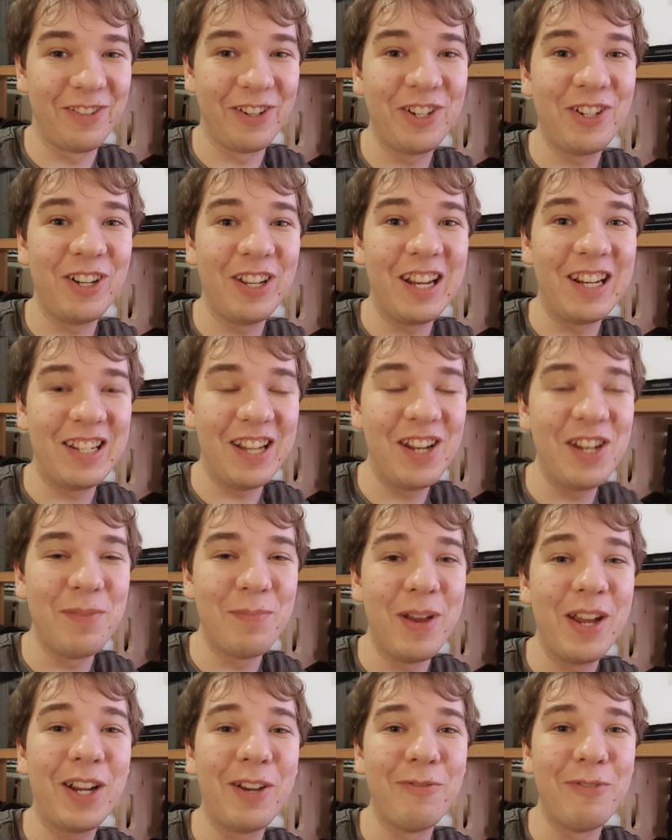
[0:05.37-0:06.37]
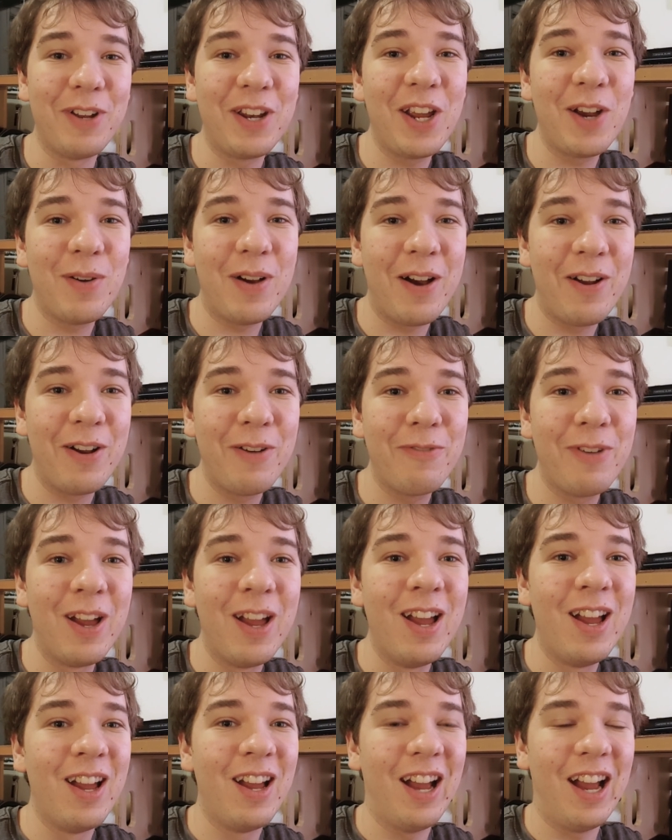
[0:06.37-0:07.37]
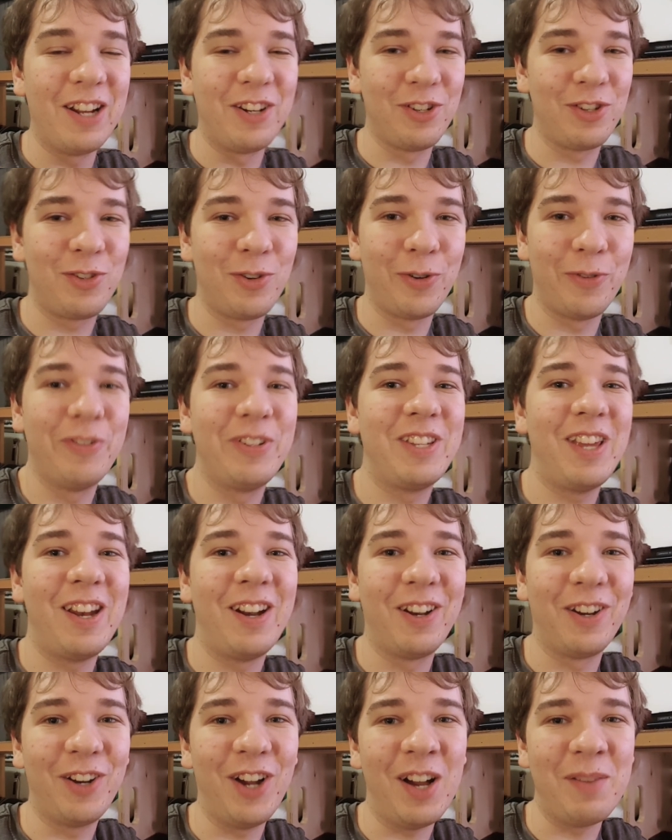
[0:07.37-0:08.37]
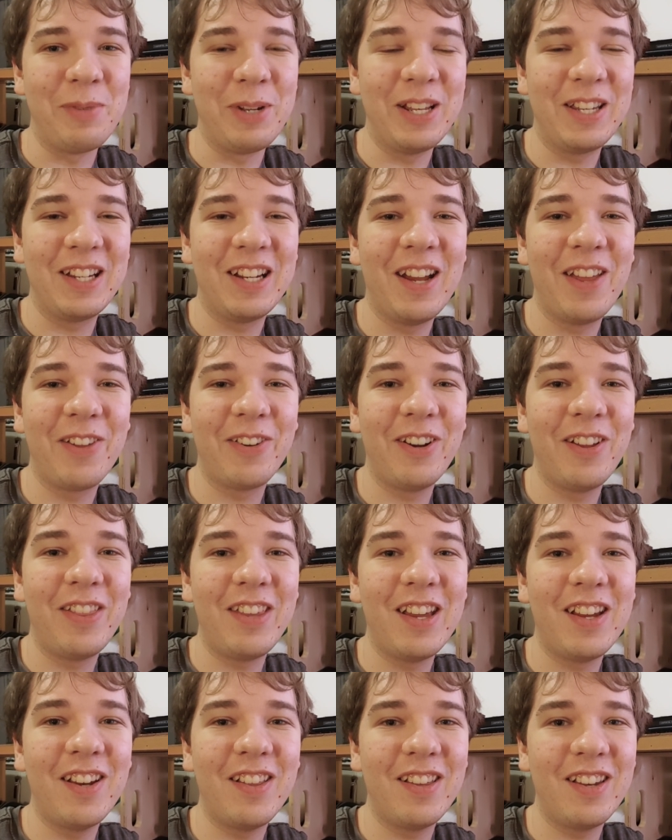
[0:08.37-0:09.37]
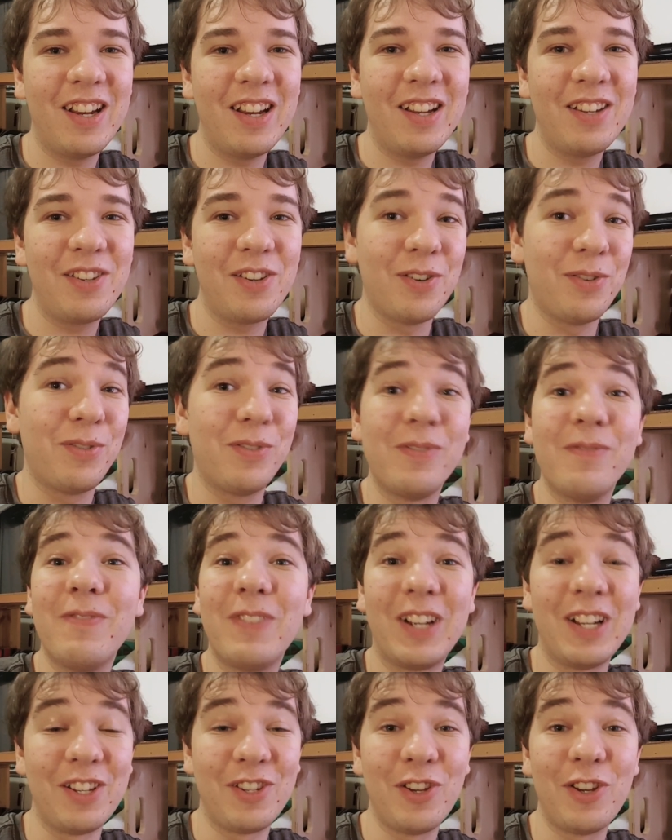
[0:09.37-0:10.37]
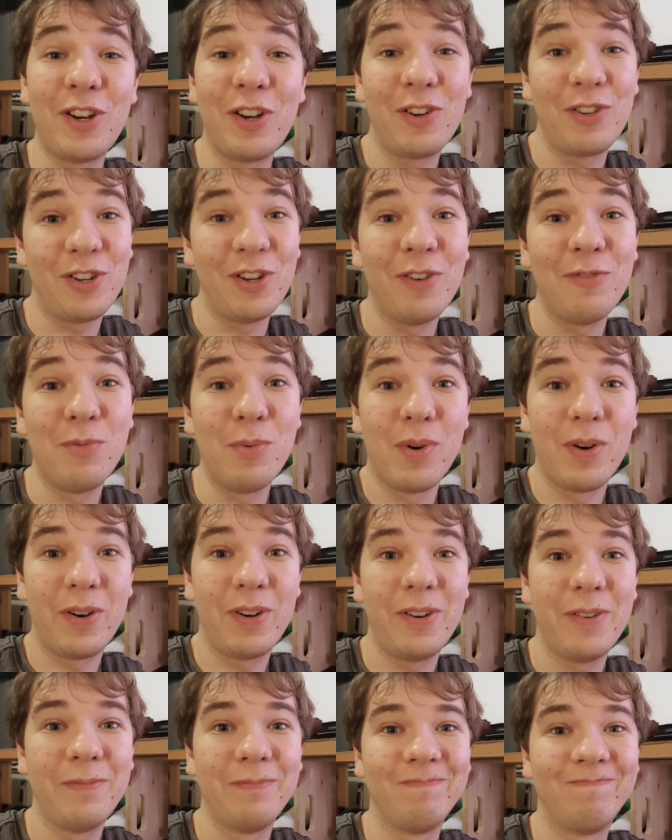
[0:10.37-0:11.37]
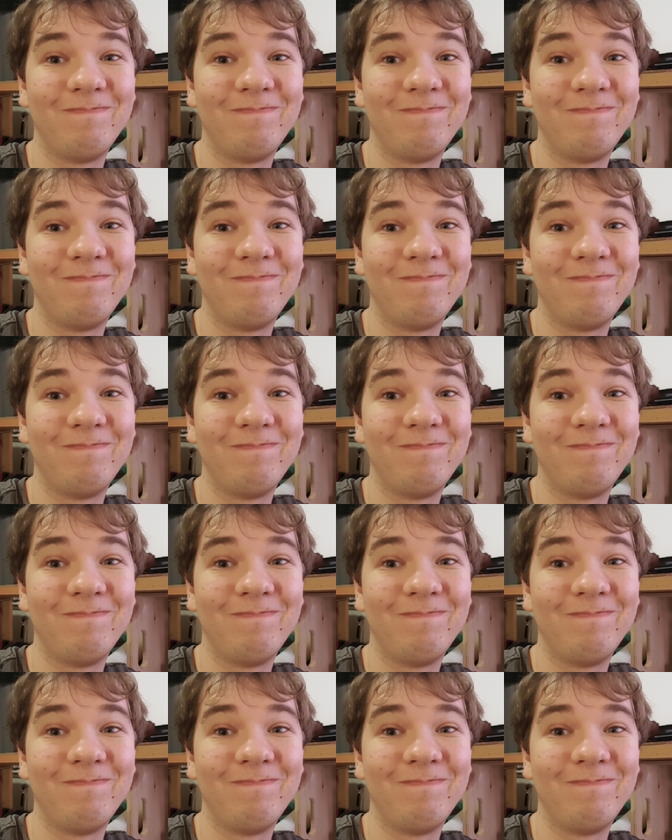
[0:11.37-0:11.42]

originally intend to make a video out of. I just sort of decided to cobble it together at the end of the day, so consider yourself warned.